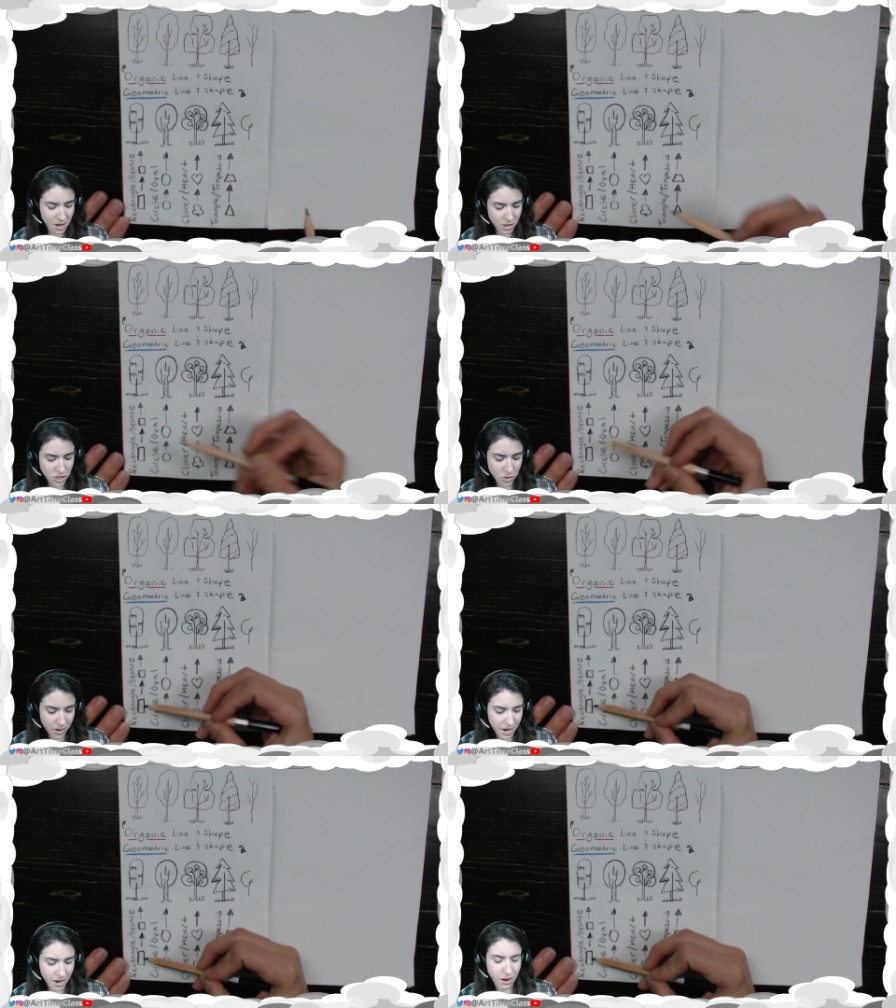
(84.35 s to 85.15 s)
So
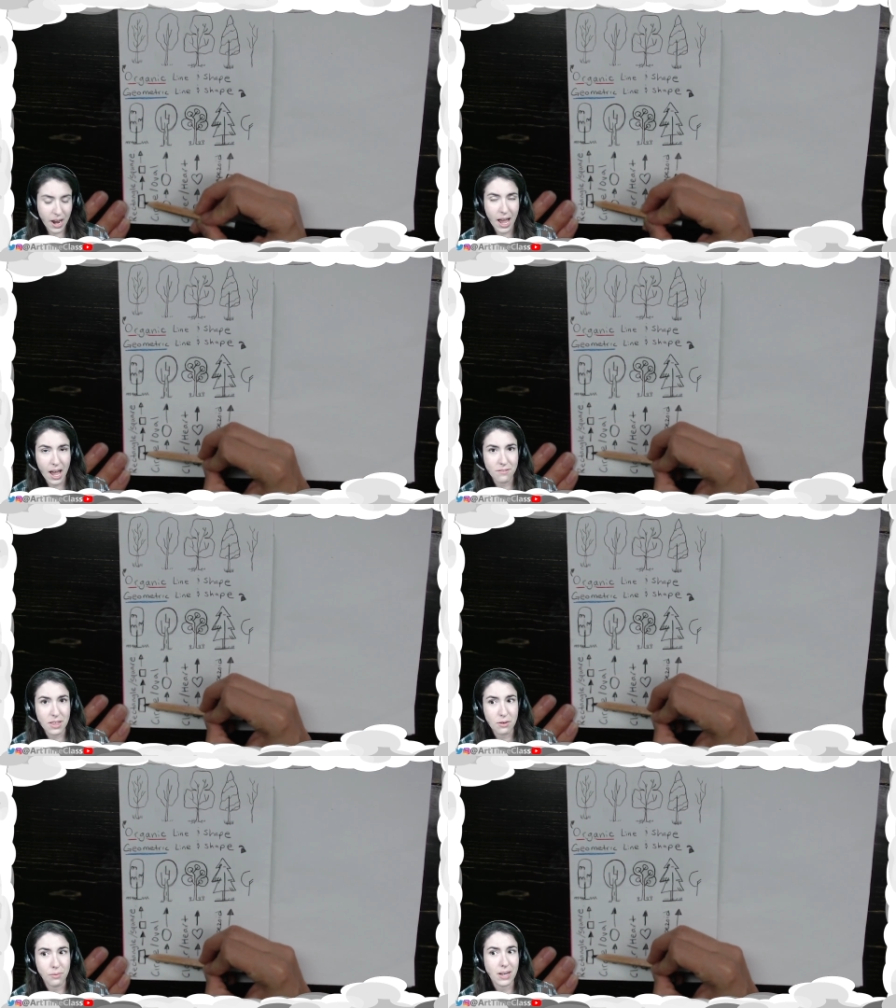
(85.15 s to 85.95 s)
right here I have
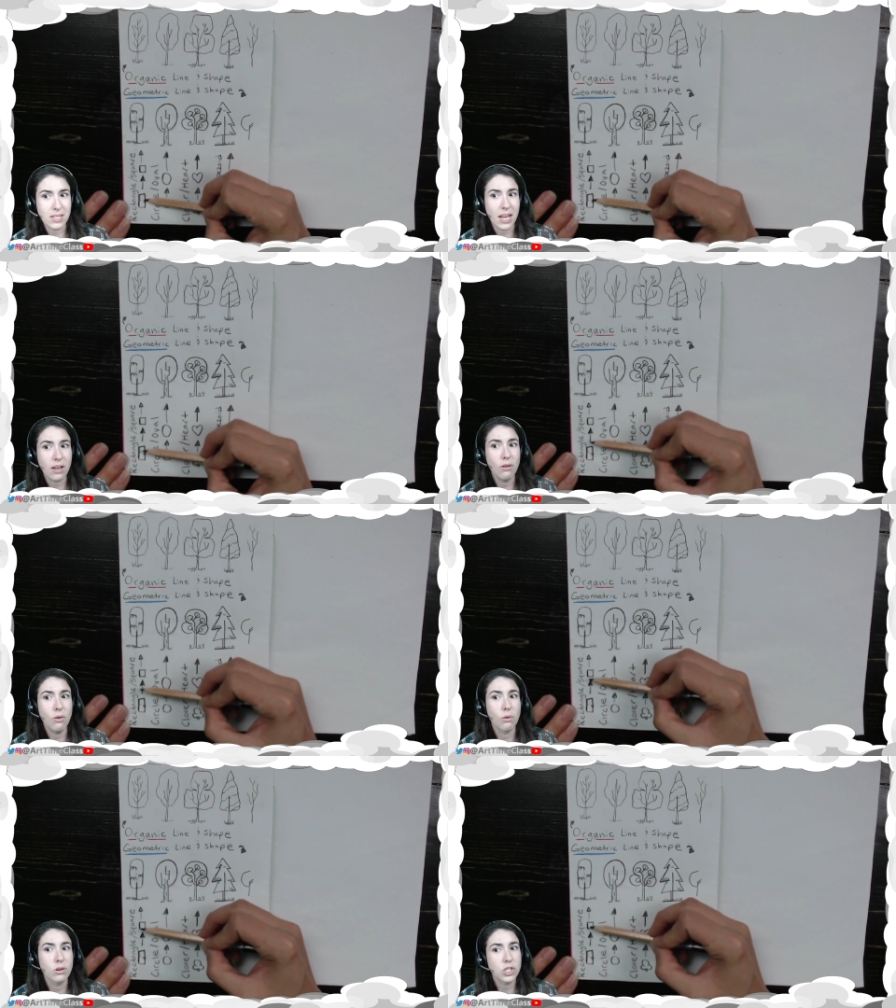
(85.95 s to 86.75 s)
the rectangle
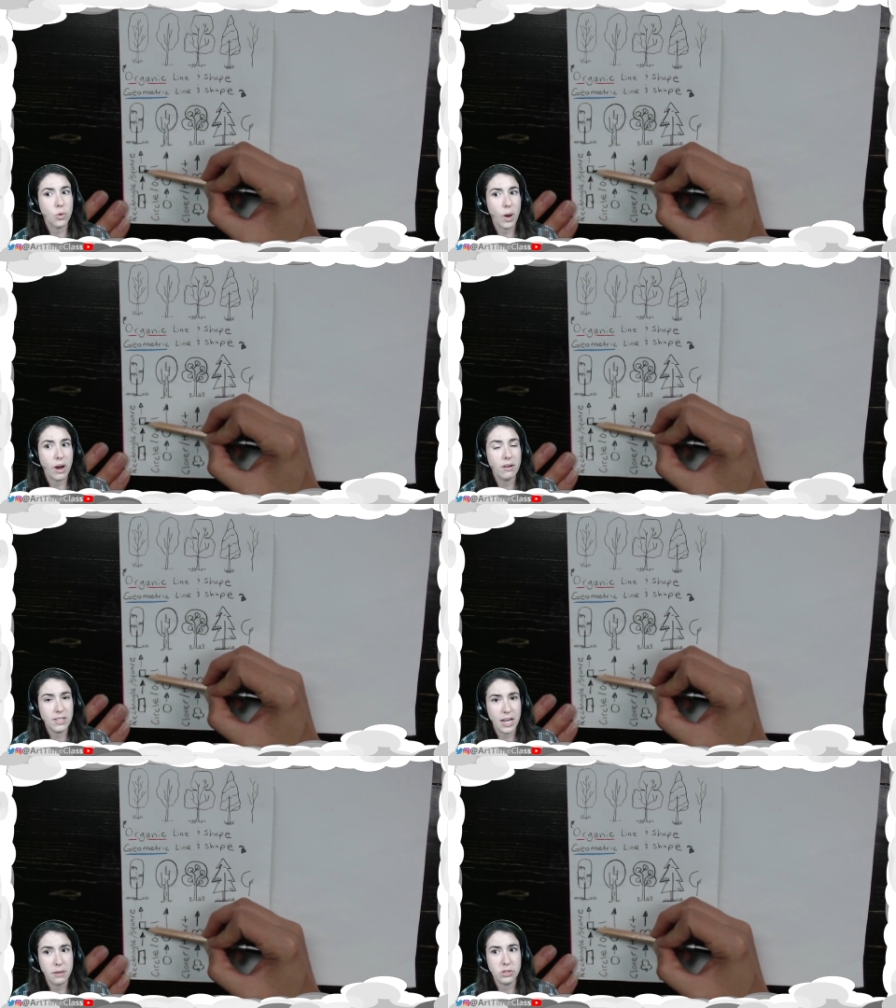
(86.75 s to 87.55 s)
or square
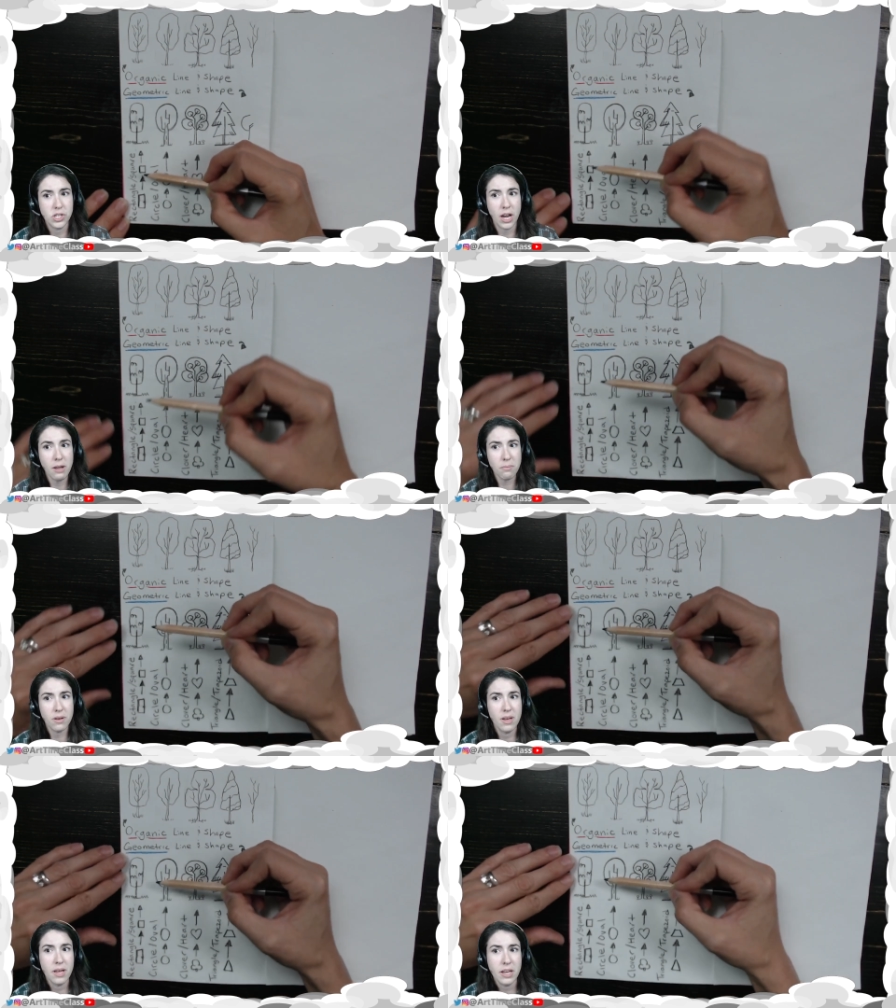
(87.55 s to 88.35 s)
type shape.
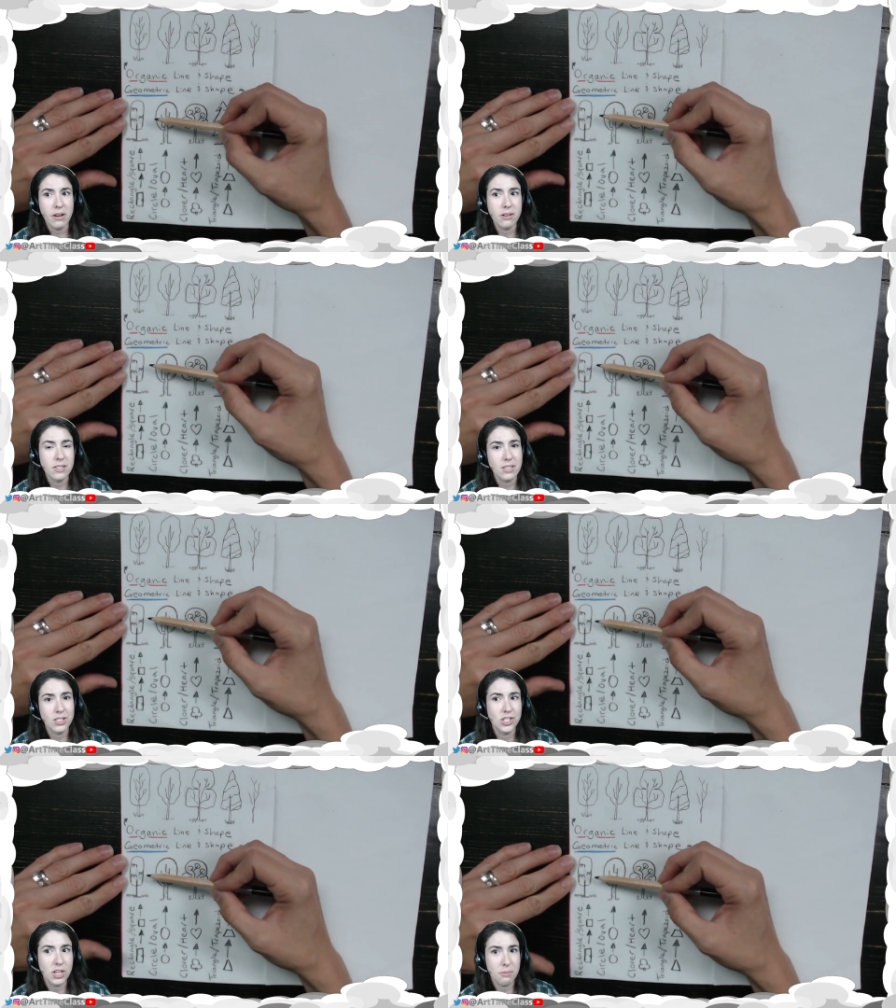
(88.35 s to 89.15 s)
Here is its
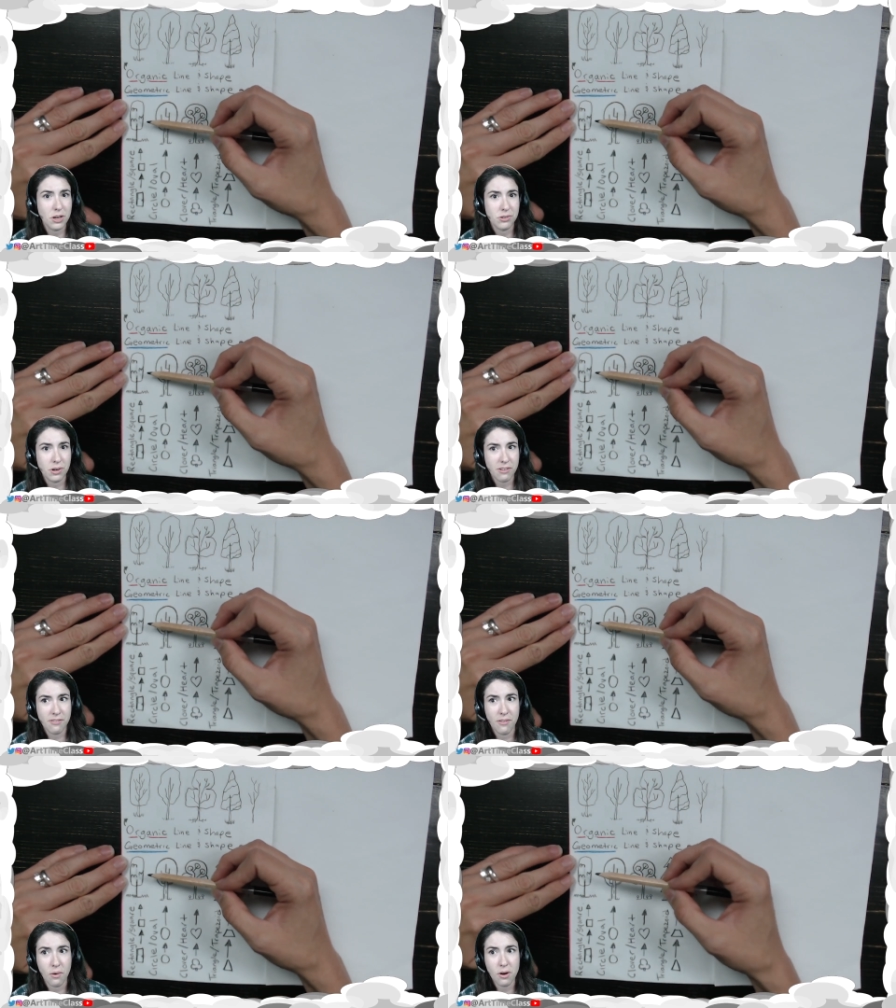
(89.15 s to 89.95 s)
geometric
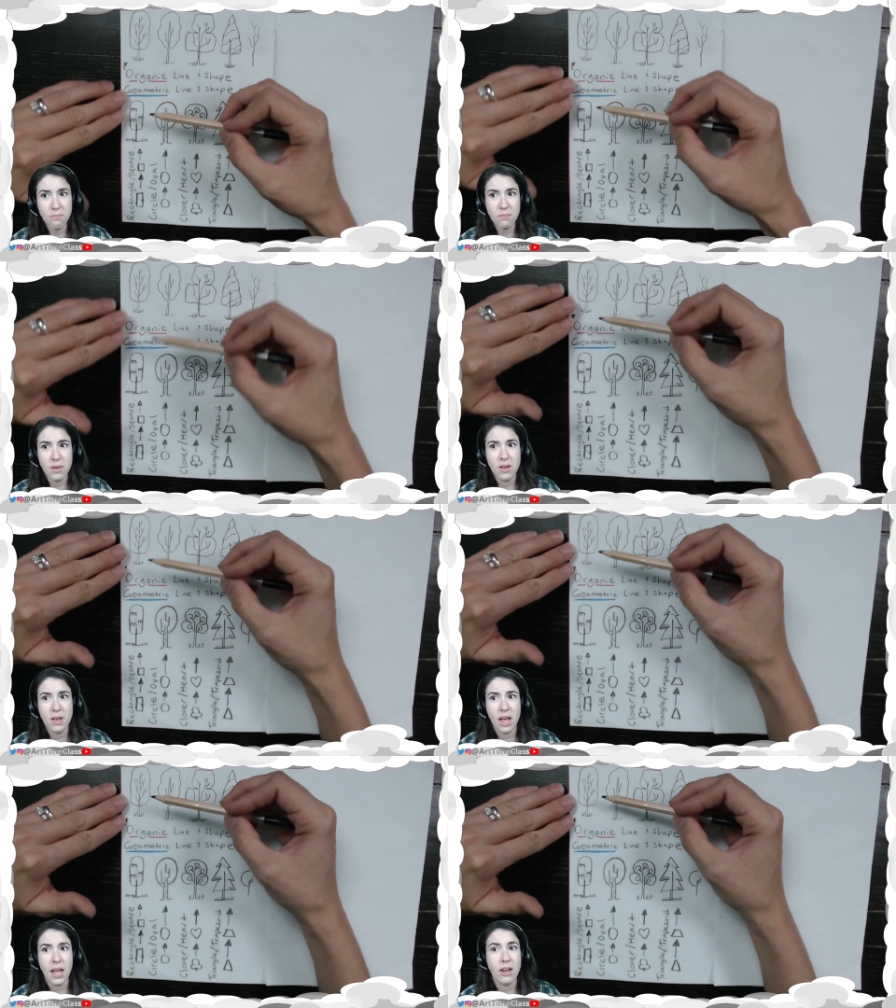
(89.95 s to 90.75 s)
form
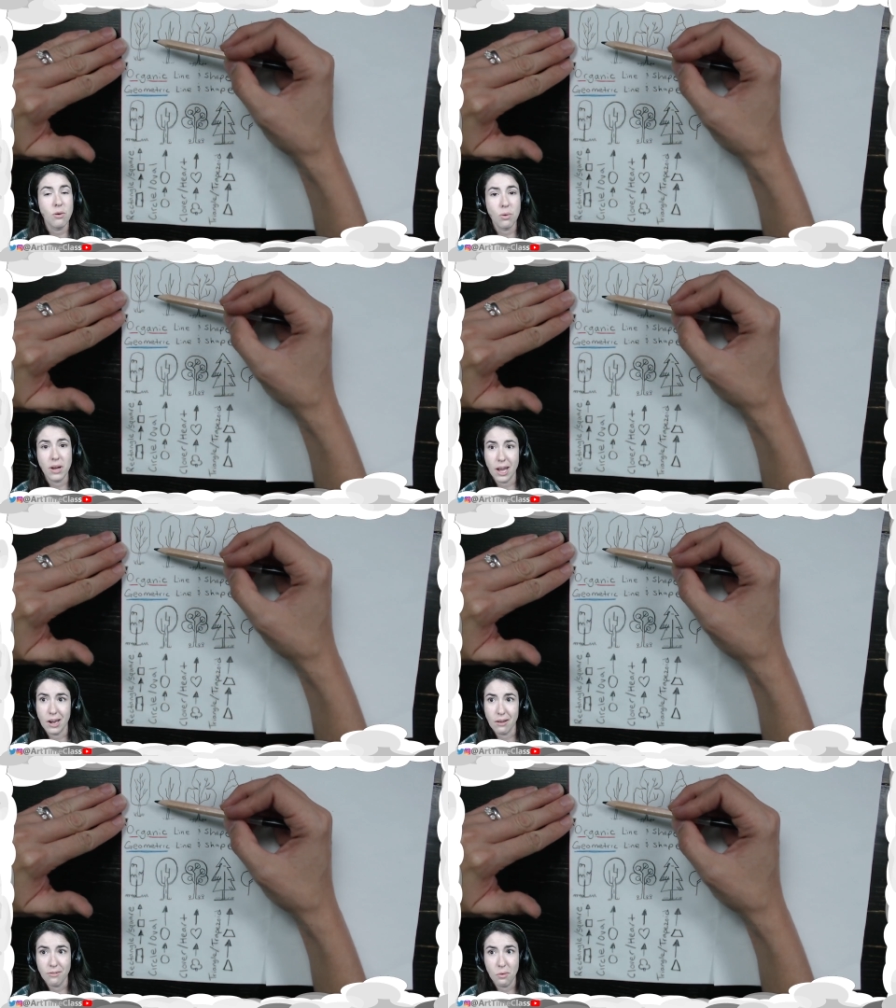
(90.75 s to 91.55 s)
and
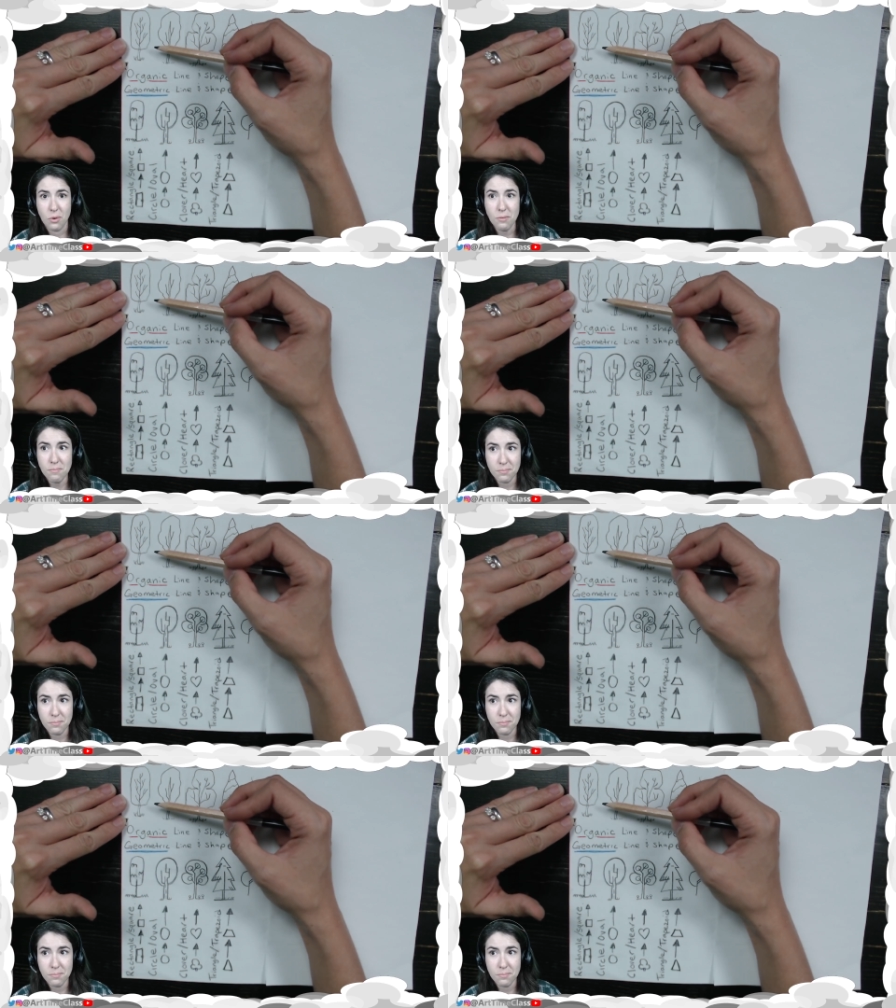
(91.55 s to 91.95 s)
organic form.